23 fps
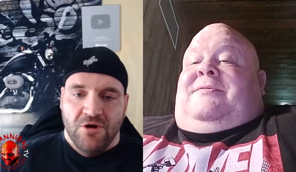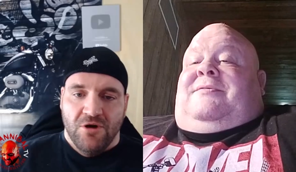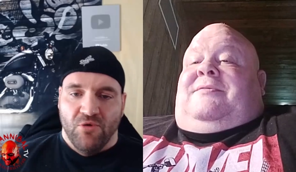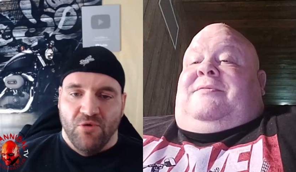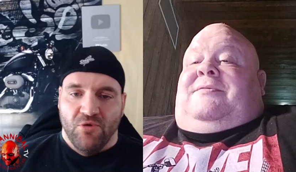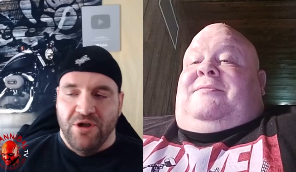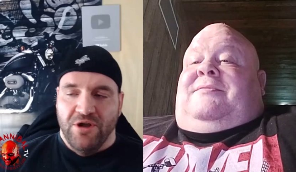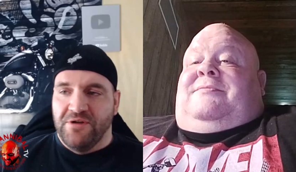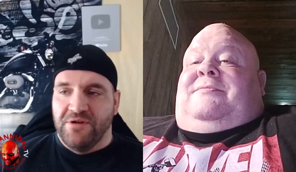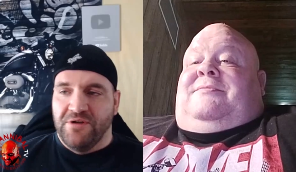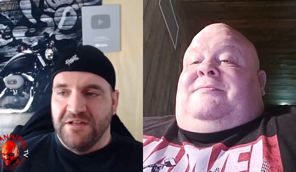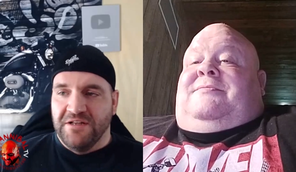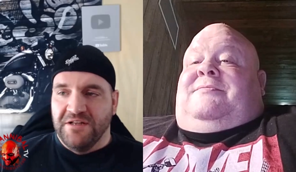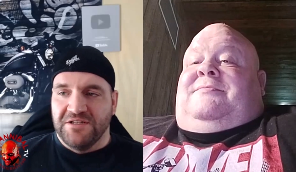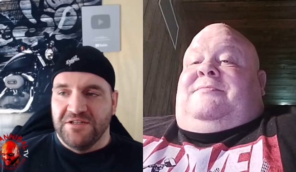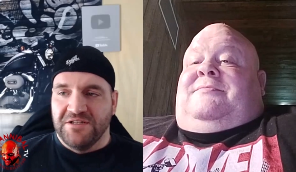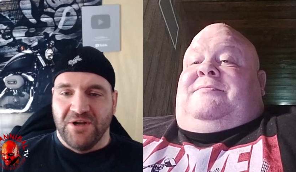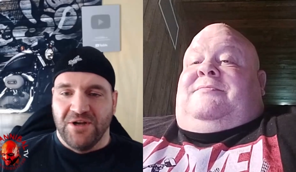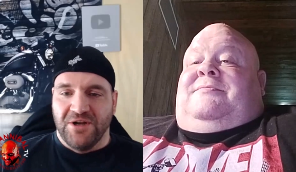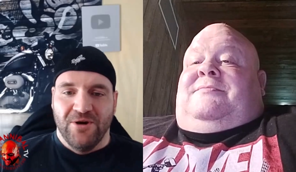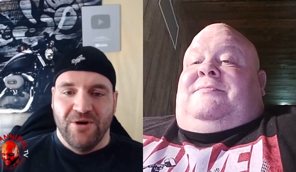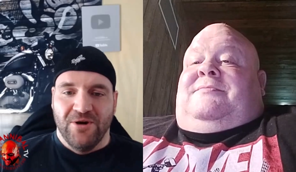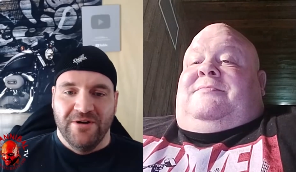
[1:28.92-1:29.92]
Speaker 1: Were you
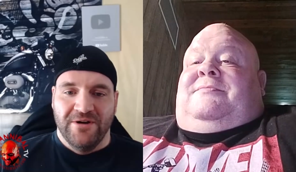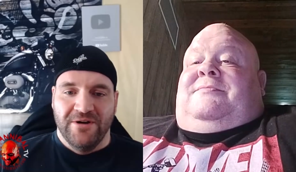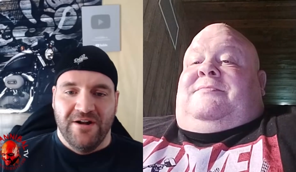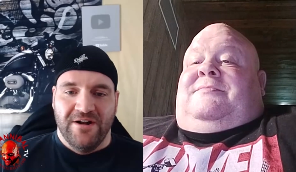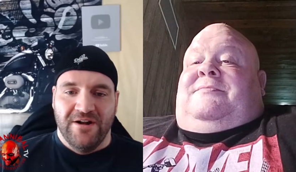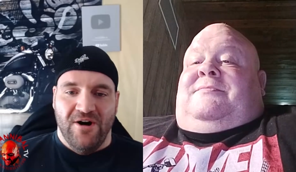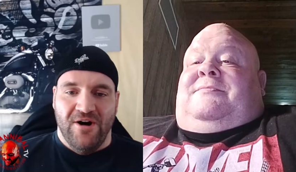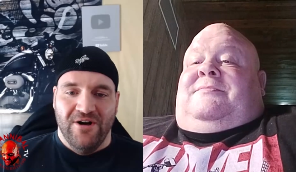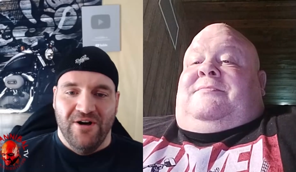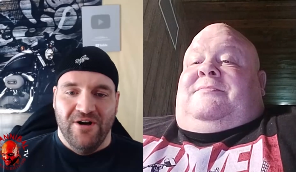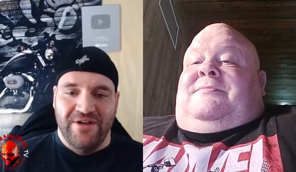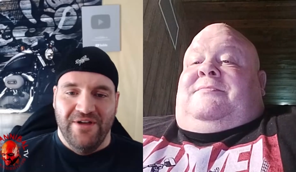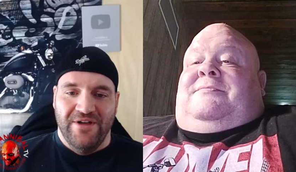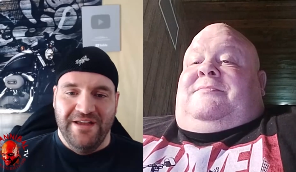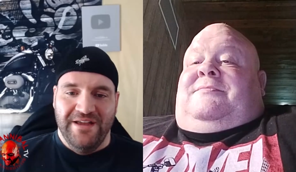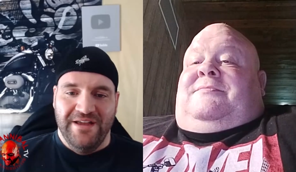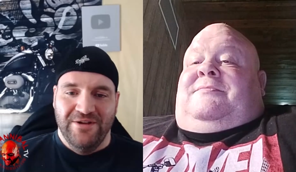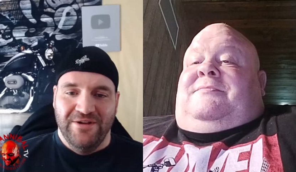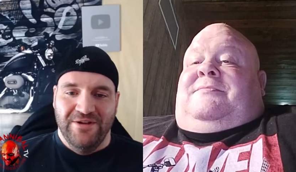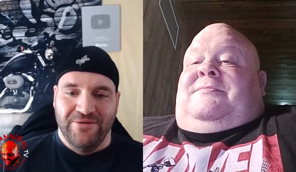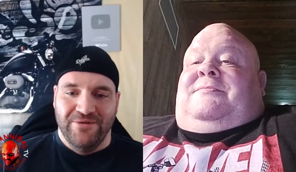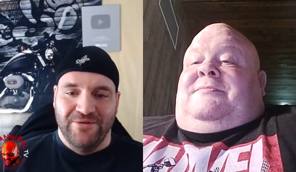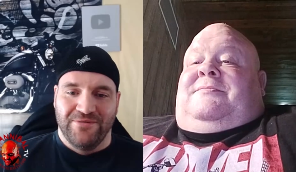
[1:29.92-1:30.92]
concerned at all that
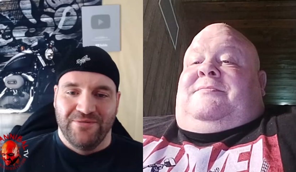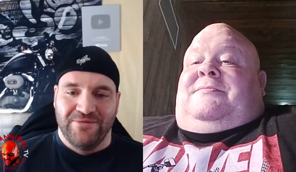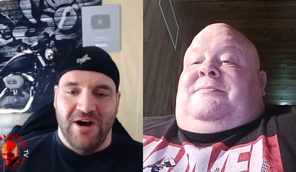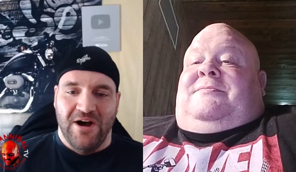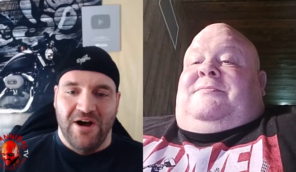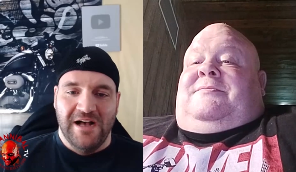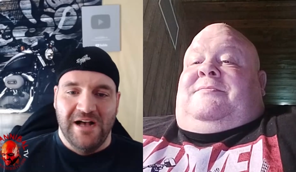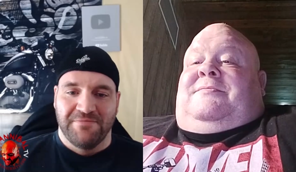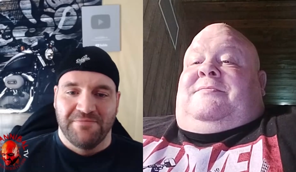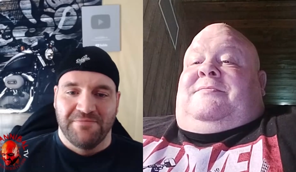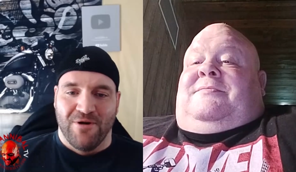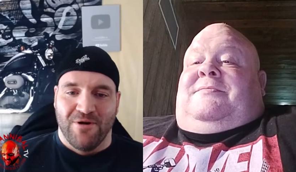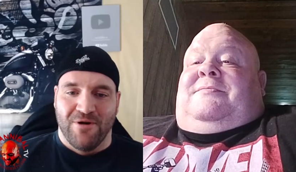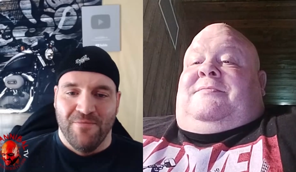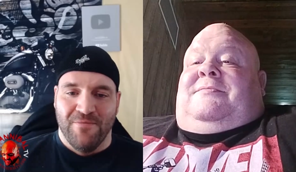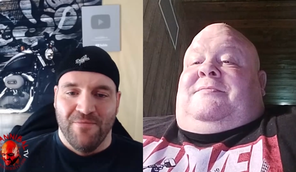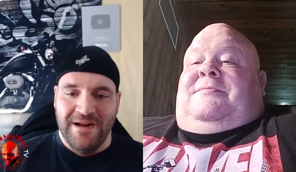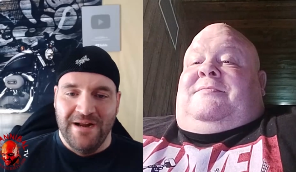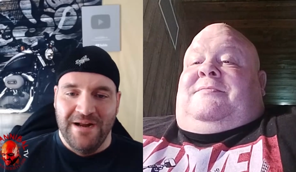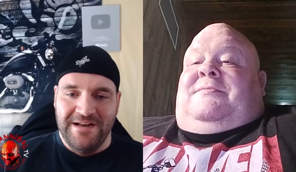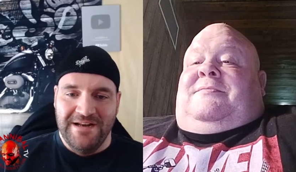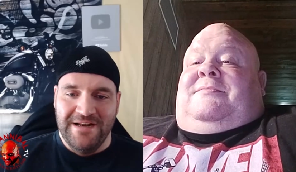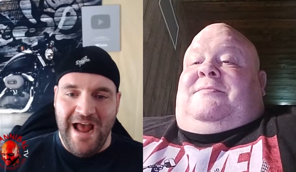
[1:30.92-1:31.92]
you caused
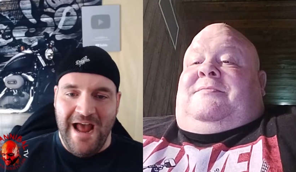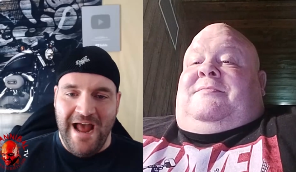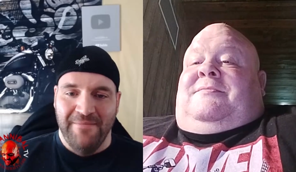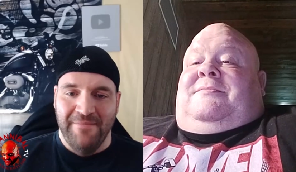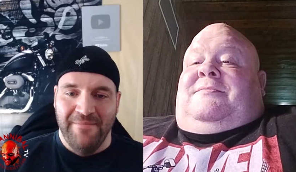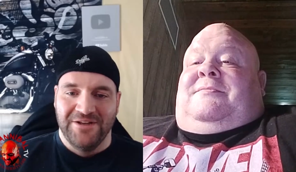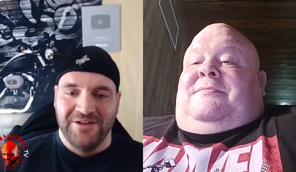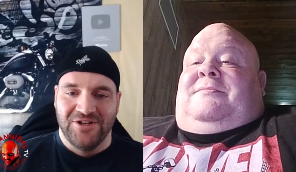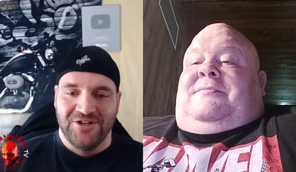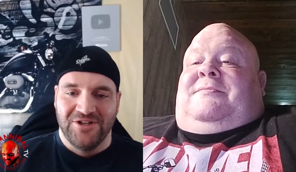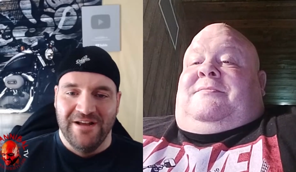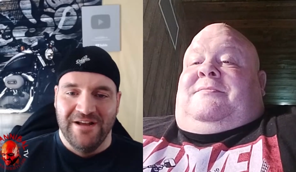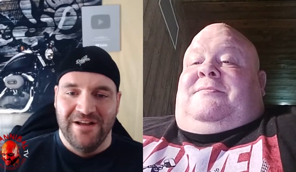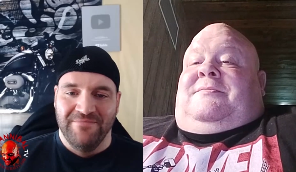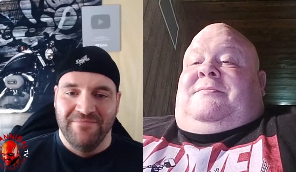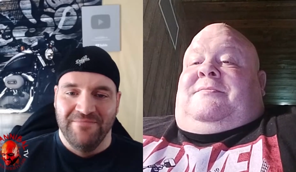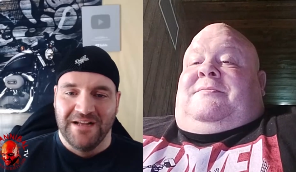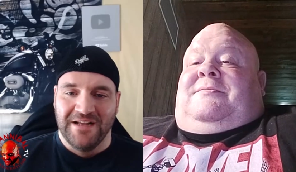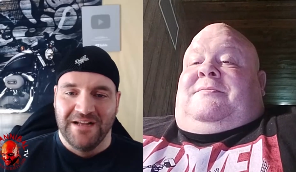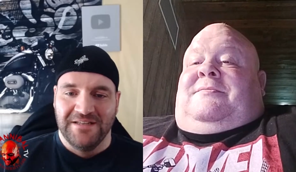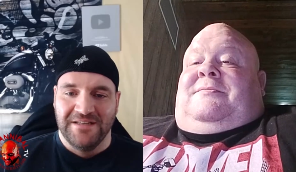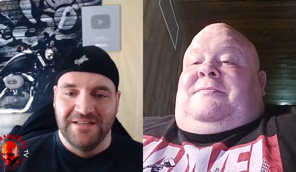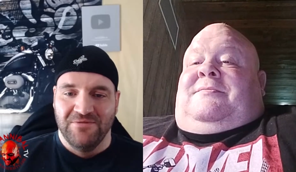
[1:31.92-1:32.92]
permanent damage to him
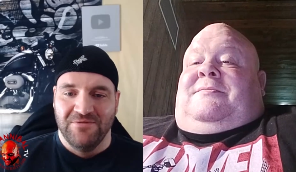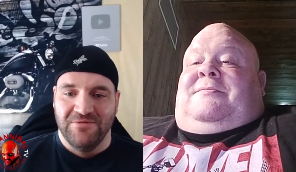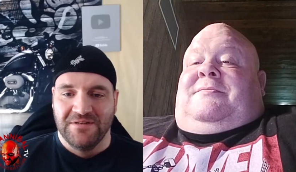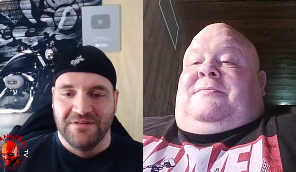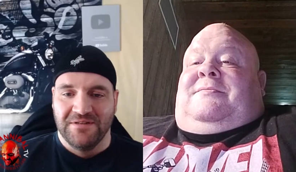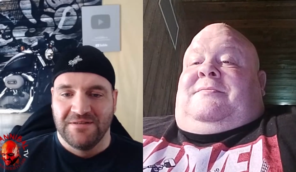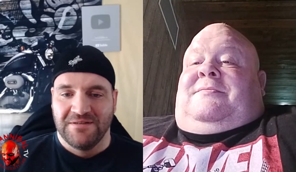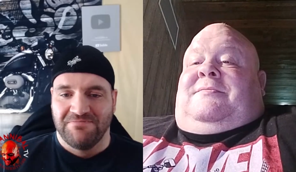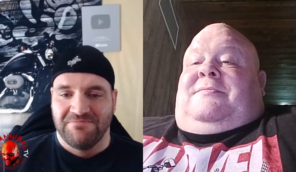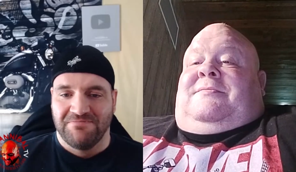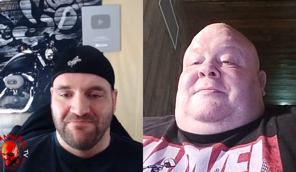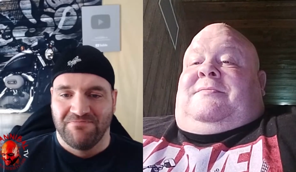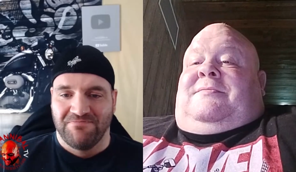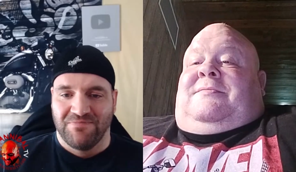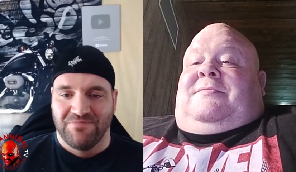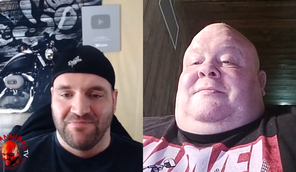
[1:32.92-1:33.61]
because he was